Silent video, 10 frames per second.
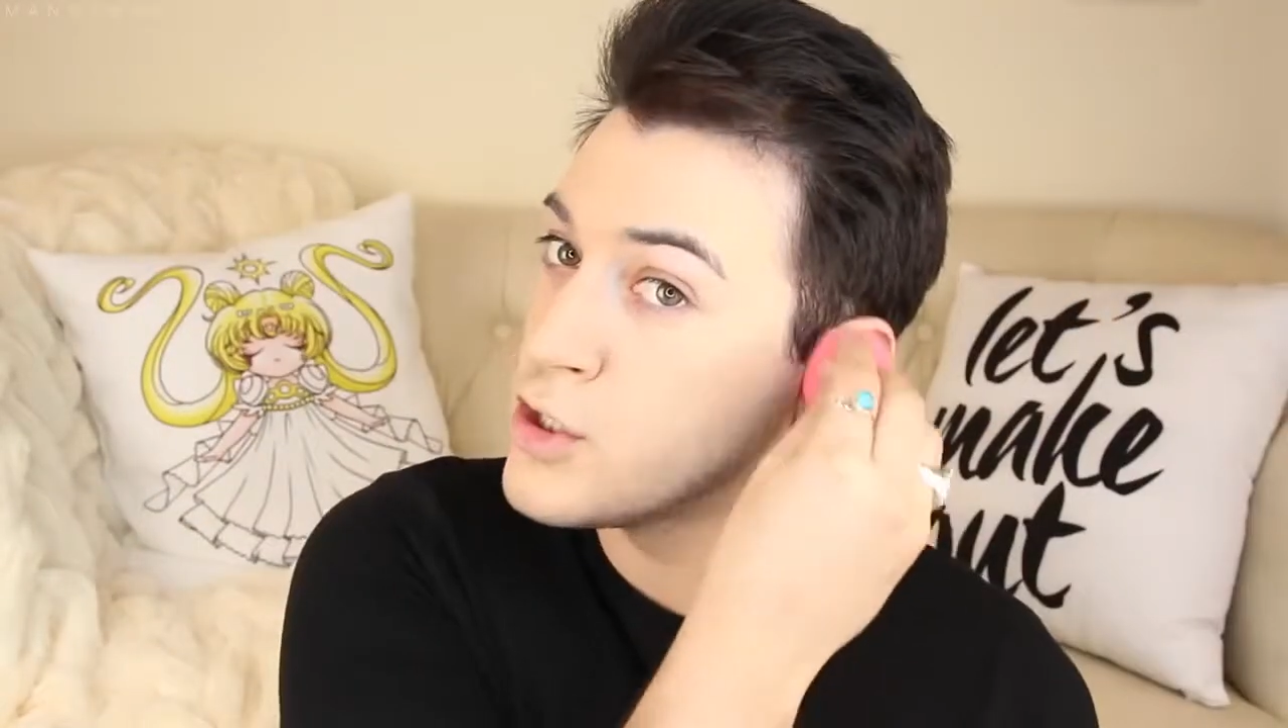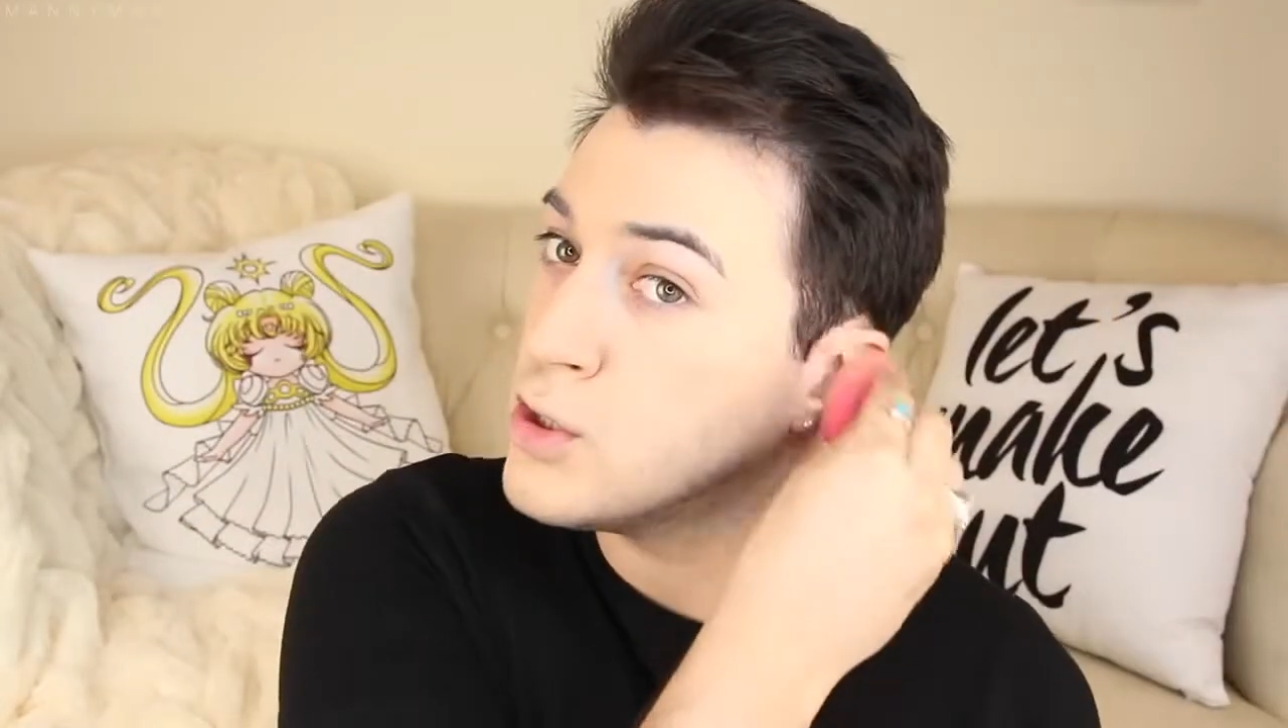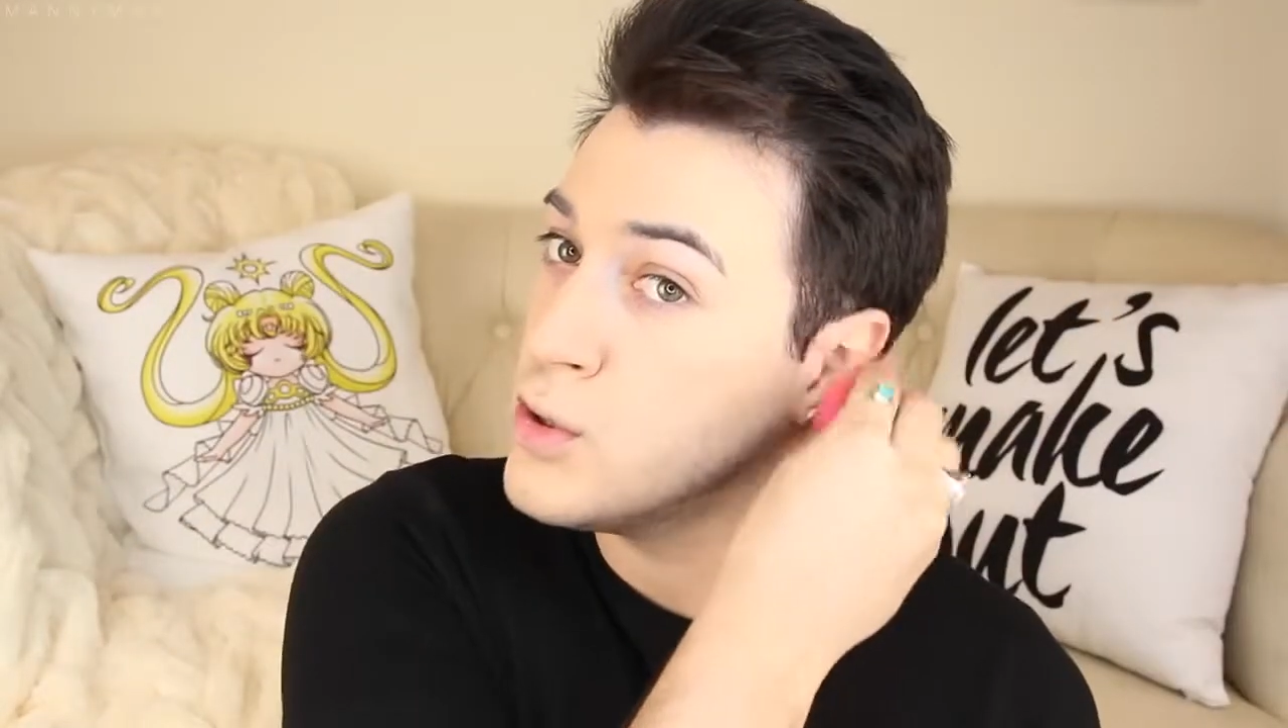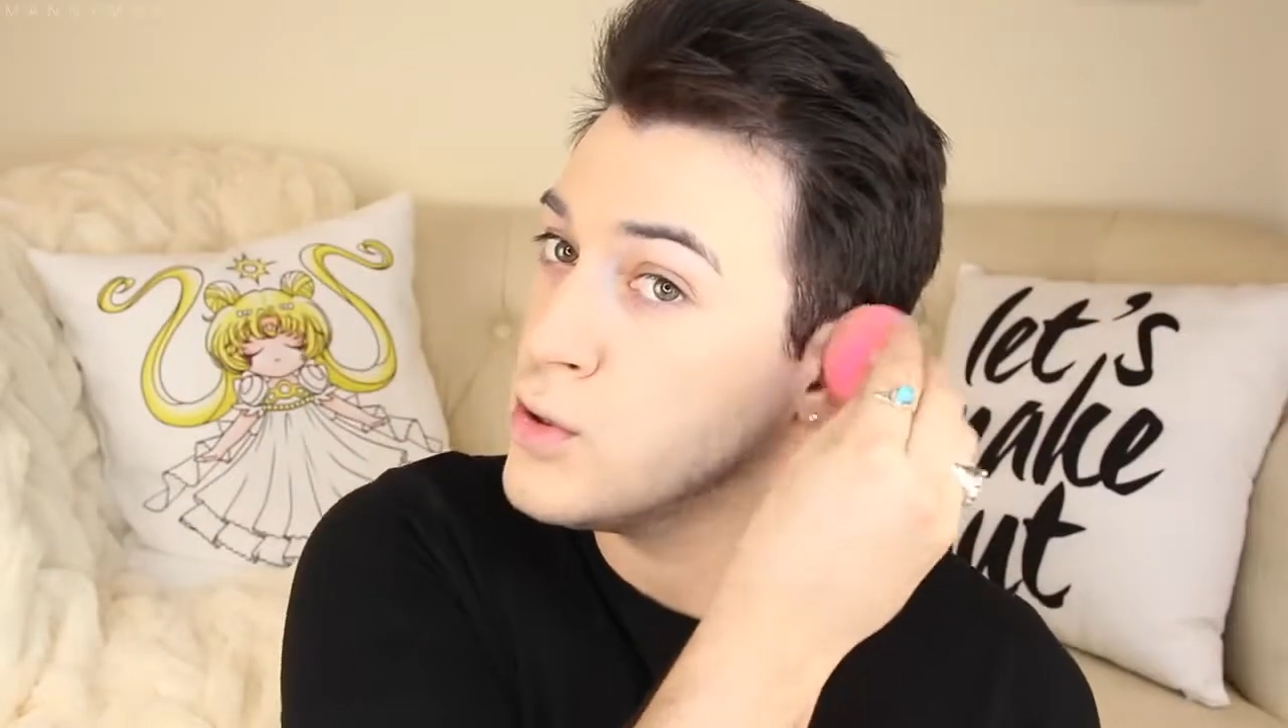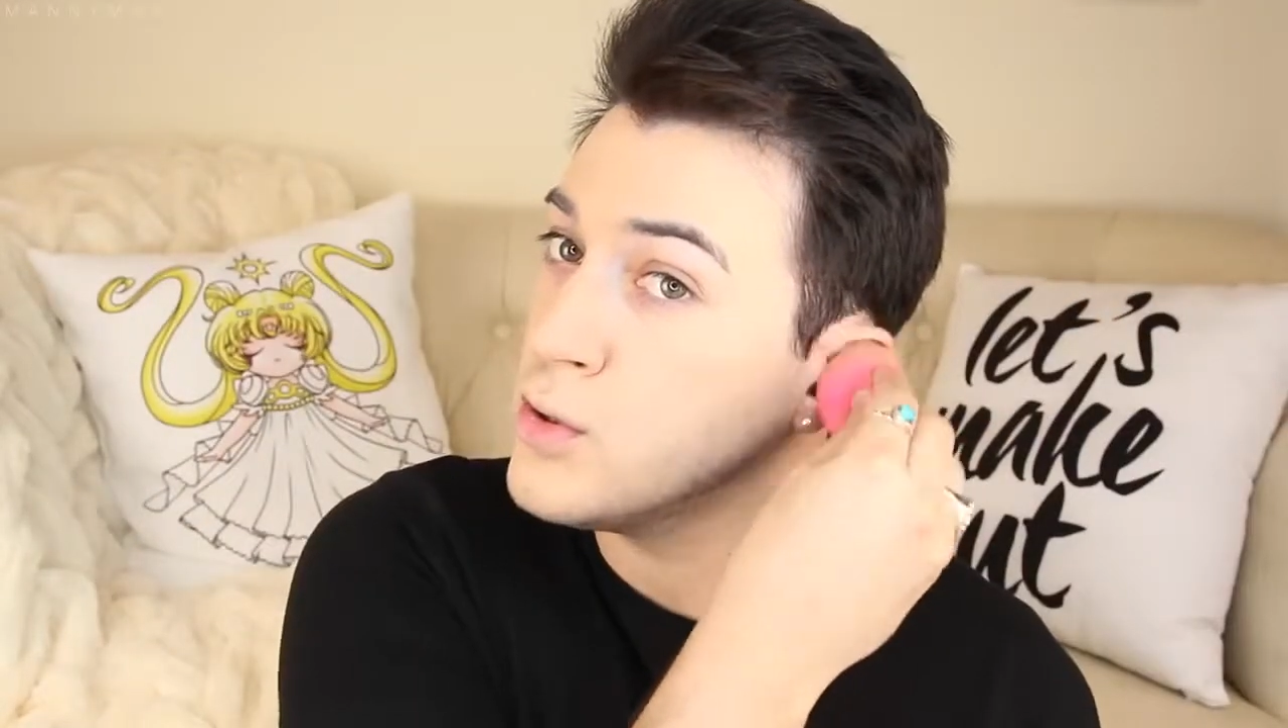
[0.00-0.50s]

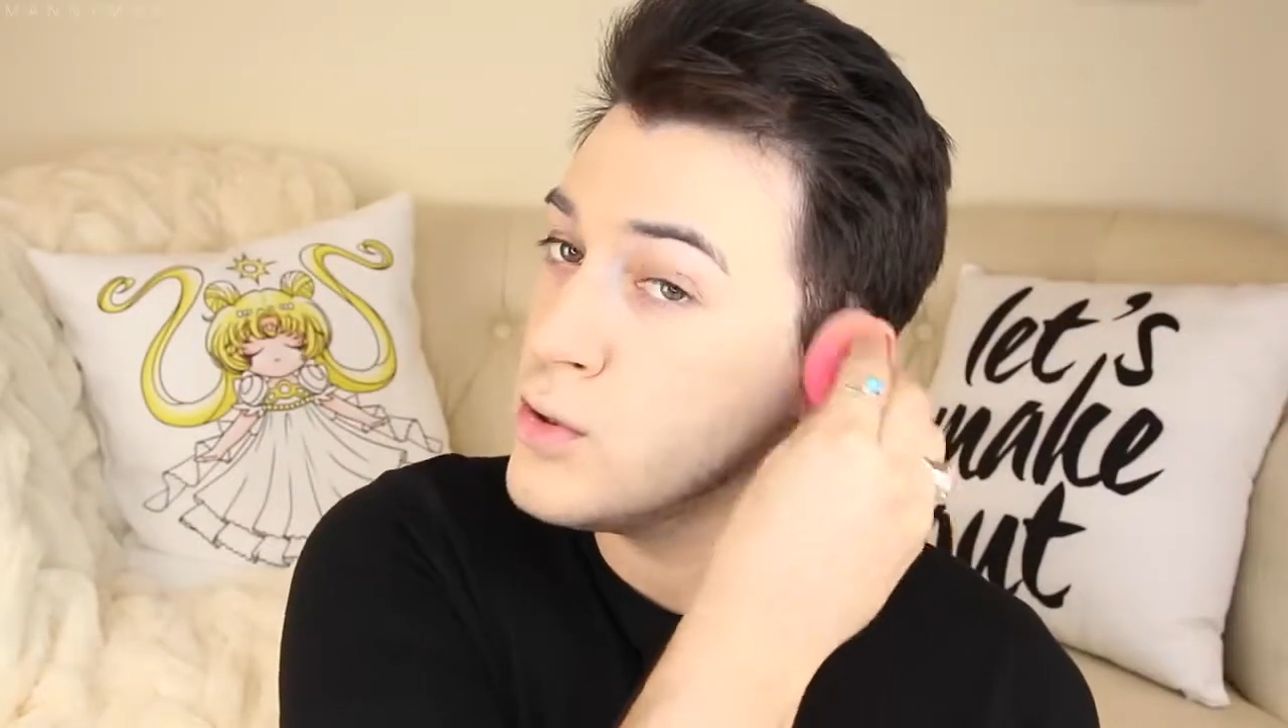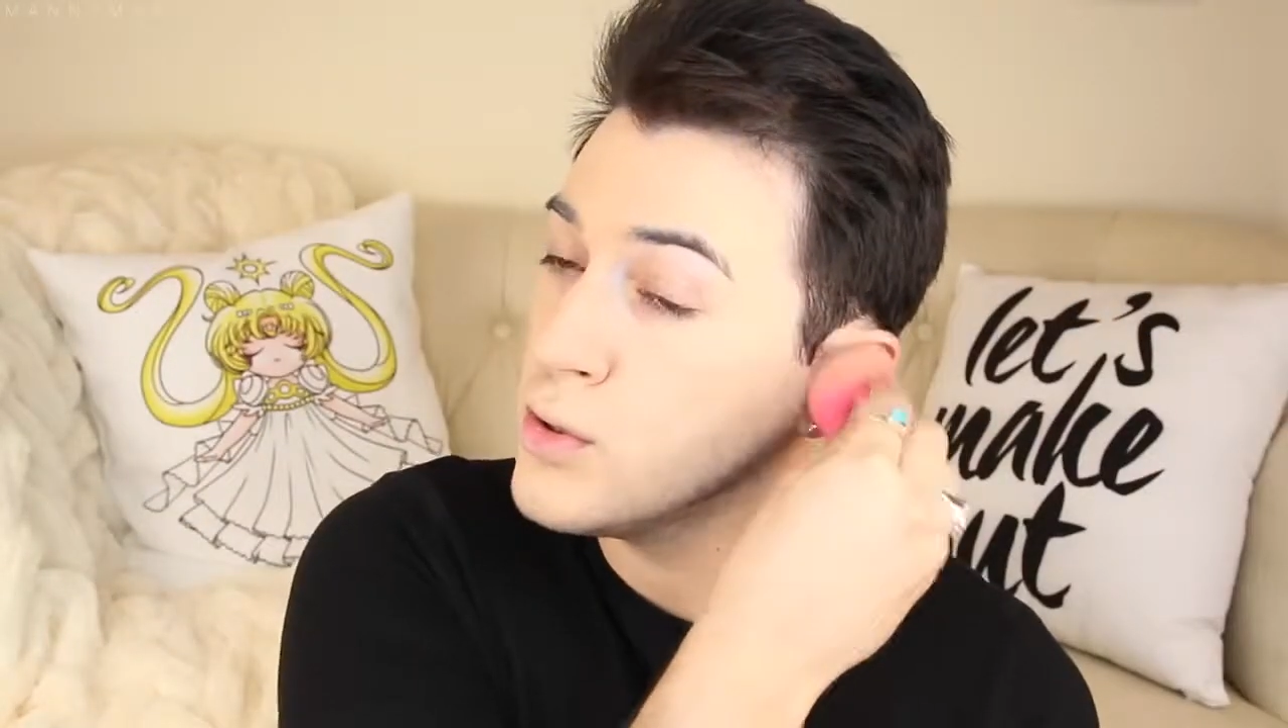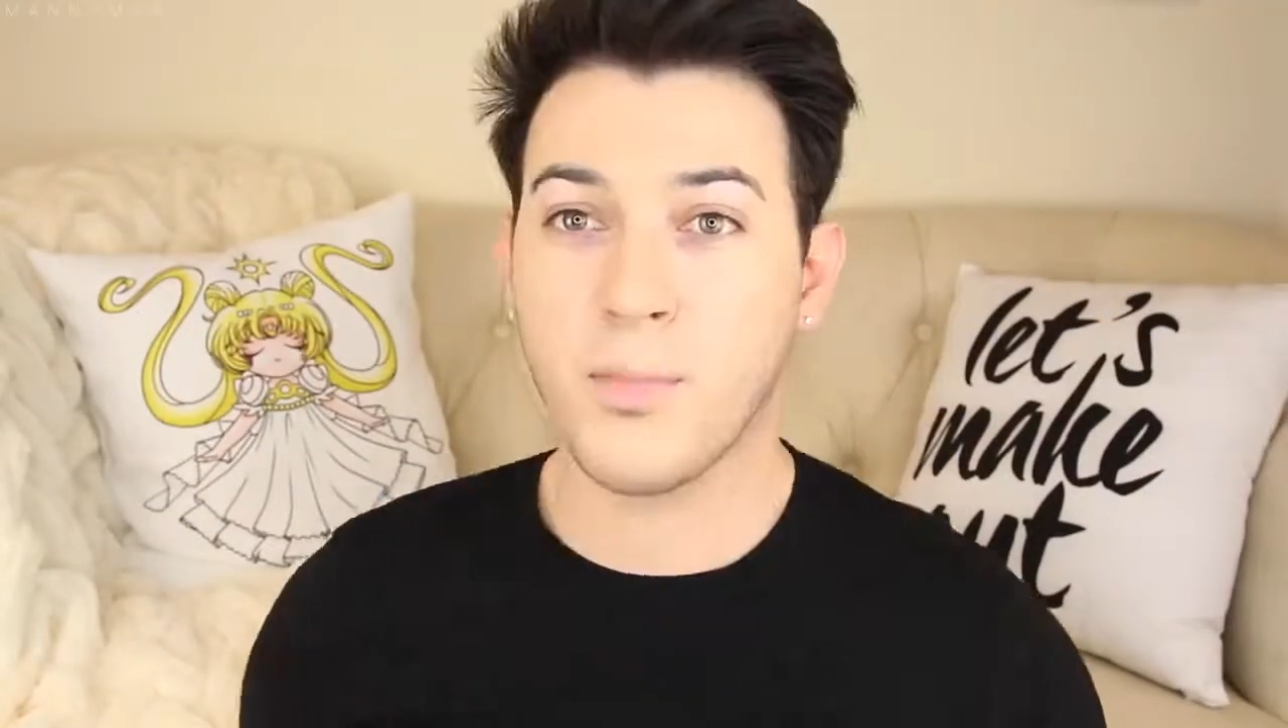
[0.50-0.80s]
too.